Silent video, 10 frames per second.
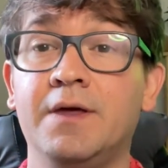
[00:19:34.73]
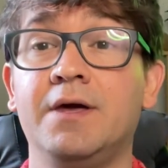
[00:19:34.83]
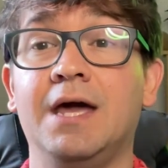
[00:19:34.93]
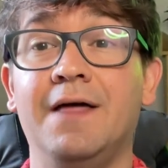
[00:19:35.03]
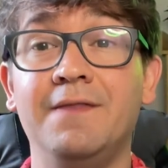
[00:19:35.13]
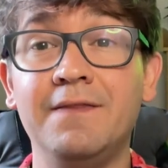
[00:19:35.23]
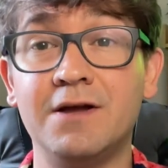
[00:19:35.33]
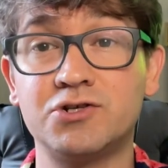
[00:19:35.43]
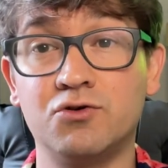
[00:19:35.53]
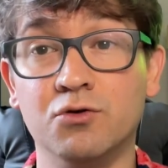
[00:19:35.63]
And then
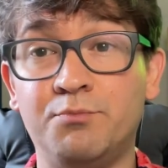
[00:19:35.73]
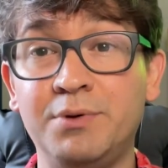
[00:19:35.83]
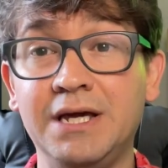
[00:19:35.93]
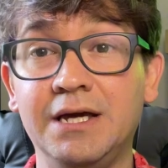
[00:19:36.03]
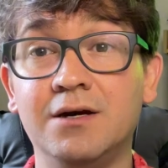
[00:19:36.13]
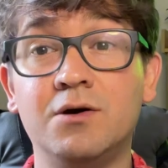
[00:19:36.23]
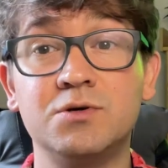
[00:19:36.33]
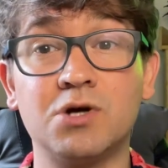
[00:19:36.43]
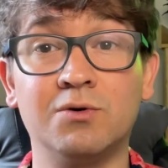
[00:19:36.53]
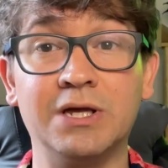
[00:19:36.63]
there's Group B,
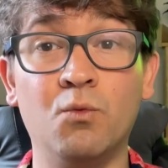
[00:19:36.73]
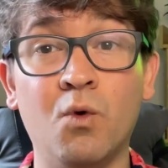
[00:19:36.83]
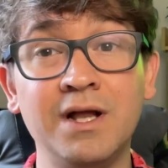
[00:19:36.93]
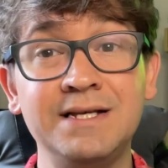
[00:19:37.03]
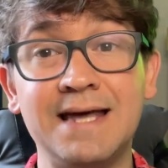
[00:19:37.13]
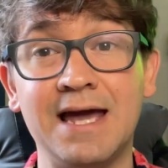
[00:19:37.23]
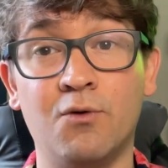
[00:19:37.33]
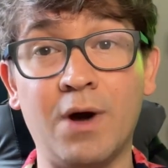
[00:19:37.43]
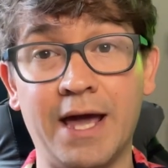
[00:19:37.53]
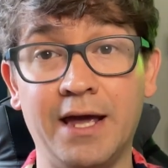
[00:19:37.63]
who's only 1 day
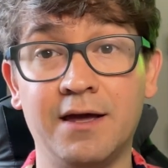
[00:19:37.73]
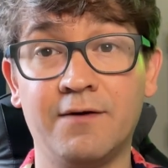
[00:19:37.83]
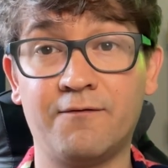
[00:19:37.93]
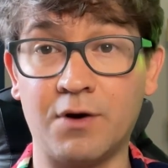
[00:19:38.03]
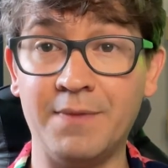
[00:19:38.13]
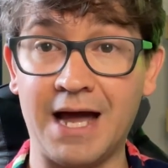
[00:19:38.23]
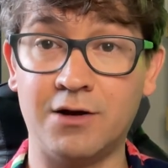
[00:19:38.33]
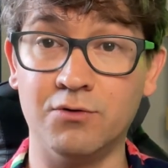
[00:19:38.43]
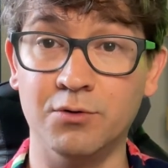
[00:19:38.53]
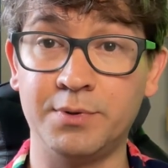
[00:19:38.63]
away from that
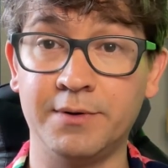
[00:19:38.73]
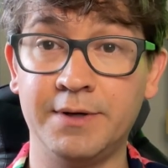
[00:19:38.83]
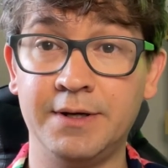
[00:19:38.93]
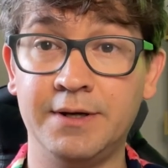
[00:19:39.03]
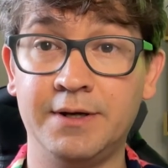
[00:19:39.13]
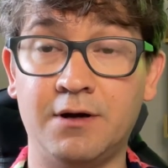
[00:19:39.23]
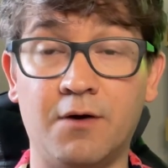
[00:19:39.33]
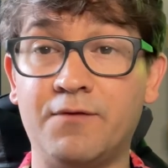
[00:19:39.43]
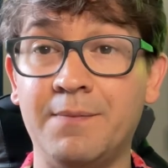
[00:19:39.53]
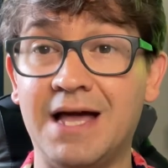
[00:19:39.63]
group, or
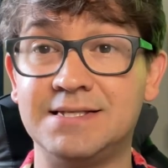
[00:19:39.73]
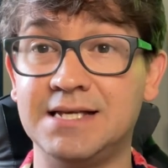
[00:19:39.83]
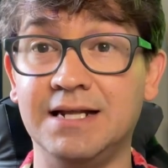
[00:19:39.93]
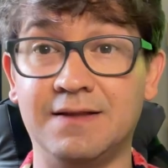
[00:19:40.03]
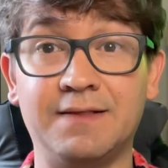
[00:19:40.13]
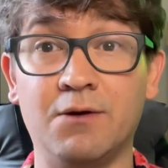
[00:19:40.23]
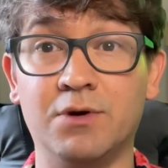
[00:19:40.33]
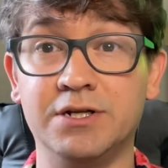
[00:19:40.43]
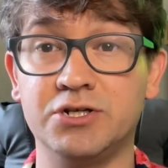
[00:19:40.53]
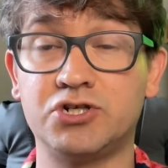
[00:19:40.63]
from that city that they
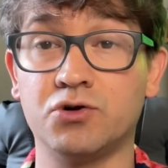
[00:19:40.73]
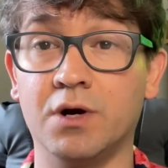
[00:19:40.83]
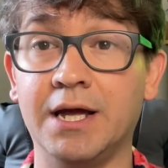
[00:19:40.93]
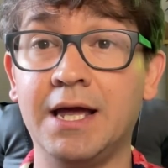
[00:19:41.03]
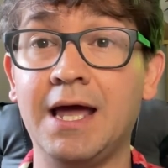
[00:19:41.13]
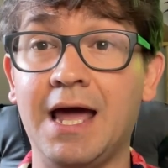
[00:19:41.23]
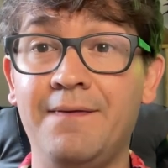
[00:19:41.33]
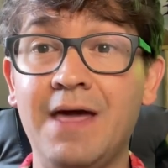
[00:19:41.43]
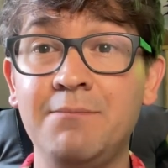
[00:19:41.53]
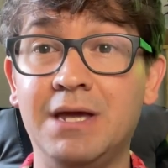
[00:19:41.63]
want to destroy.
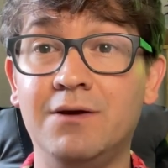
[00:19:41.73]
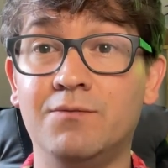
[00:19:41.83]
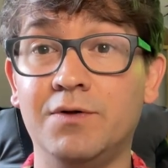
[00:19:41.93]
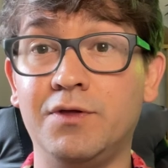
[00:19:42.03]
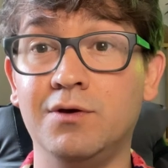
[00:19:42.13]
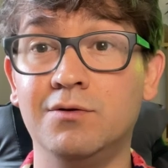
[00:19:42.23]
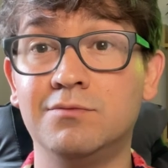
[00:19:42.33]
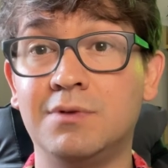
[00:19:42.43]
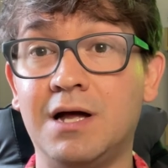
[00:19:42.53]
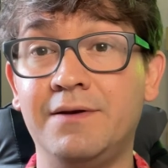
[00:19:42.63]
And they meet with
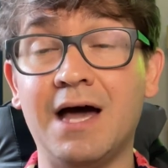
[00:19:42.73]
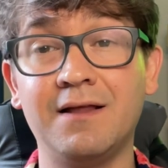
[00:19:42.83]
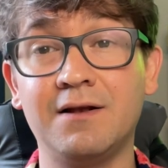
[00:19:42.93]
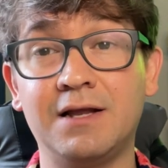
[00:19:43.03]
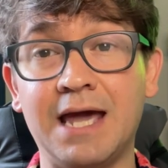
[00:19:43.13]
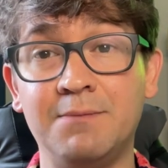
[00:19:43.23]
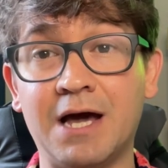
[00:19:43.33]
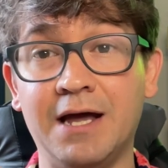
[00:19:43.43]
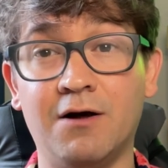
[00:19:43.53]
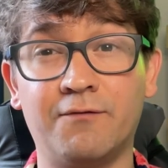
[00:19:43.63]
you, not game
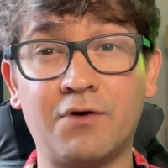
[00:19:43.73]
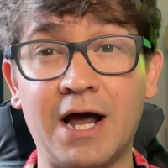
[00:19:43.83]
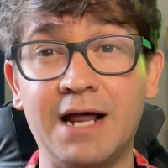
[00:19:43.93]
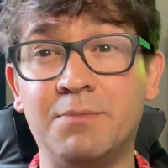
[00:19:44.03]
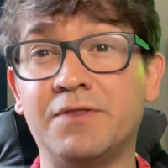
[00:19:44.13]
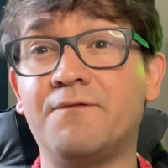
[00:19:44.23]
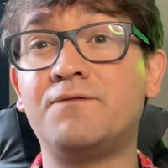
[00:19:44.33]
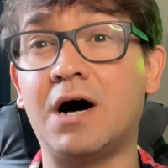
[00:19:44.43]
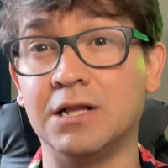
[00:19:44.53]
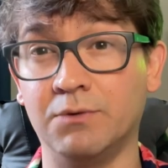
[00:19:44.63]
night on Friday, but the
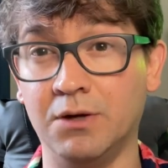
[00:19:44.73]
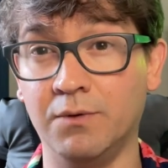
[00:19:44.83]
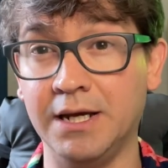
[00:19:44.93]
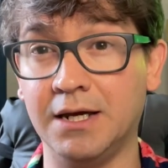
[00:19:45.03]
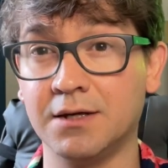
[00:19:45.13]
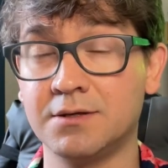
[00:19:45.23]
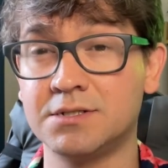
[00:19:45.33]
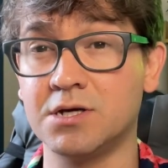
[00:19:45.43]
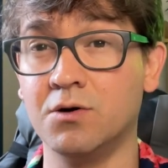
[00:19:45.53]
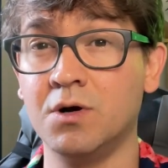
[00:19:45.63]
following week.
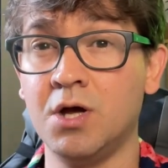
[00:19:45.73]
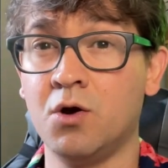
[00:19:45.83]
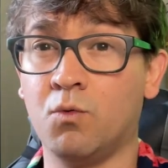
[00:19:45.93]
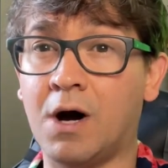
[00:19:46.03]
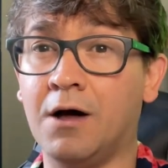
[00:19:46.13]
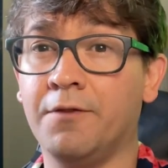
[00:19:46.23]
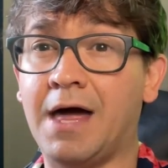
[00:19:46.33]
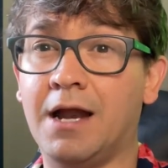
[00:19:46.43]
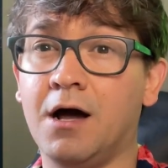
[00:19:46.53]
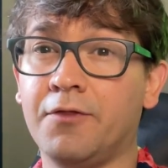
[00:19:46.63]
So while
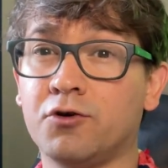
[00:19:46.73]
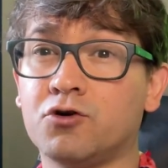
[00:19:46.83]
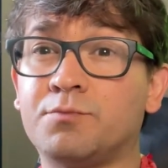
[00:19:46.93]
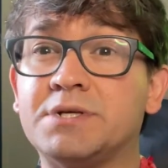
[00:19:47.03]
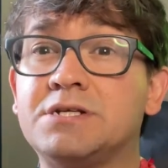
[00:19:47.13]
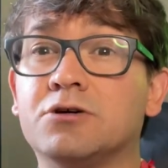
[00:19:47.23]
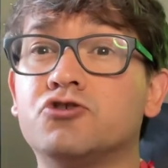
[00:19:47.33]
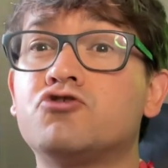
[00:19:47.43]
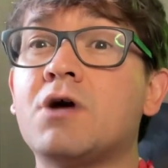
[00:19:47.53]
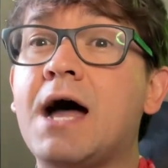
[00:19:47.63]
that other group is still
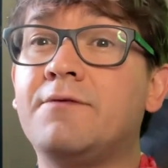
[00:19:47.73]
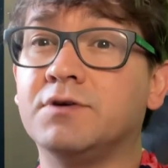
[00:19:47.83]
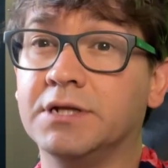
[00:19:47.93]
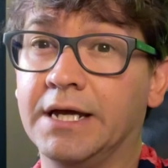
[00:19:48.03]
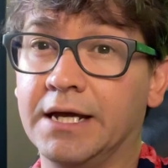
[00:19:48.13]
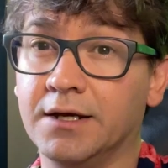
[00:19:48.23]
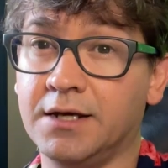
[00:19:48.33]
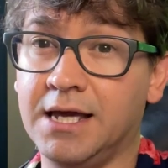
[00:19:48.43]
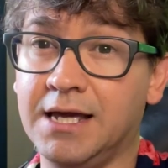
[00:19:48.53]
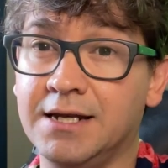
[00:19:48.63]
traveling
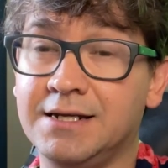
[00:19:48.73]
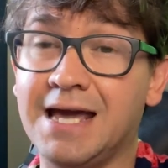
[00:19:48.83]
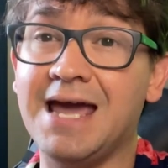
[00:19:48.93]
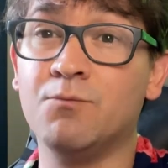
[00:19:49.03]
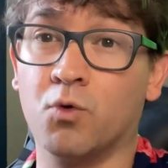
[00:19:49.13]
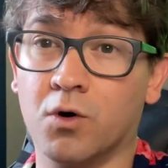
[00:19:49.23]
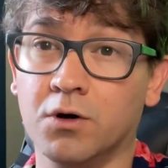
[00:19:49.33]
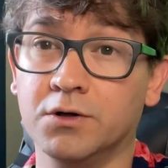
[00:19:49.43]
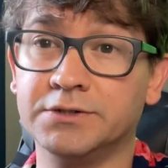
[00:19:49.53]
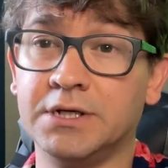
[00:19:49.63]
in game
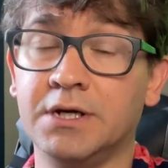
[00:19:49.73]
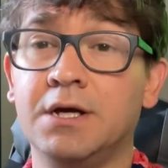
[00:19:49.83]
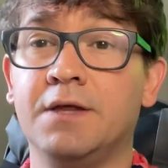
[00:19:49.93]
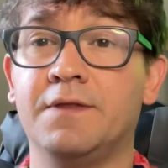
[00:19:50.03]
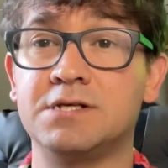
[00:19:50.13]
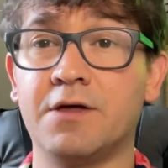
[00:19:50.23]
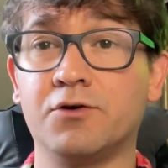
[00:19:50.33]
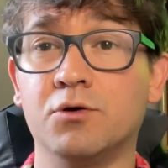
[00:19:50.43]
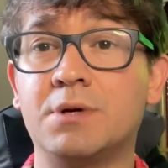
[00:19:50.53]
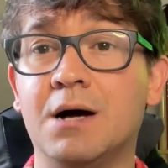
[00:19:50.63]
world, this other
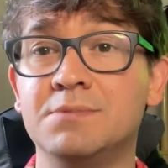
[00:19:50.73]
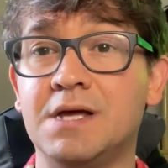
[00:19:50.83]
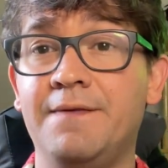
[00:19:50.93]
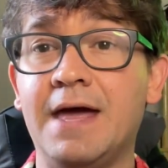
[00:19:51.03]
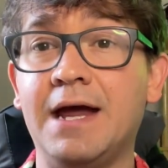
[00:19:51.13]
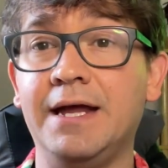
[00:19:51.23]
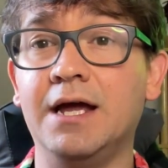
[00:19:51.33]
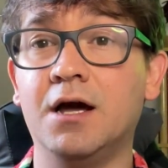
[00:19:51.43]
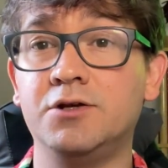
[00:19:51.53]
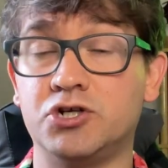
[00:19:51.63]
group comes and
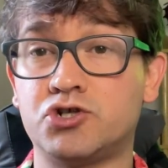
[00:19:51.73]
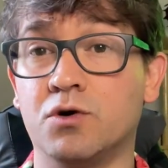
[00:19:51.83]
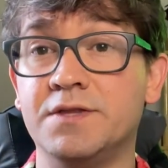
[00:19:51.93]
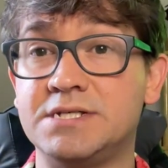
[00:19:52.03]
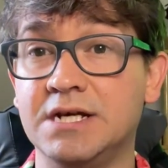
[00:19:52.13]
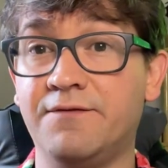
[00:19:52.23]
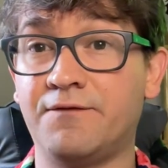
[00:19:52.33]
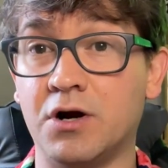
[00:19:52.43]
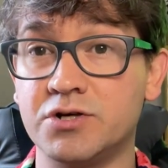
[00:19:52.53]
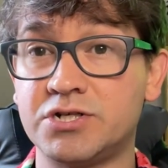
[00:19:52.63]
they destroy the city
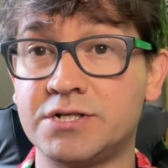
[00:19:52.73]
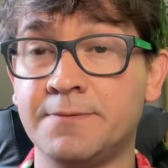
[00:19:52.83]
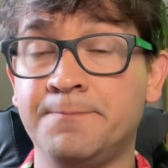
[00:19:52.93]
first.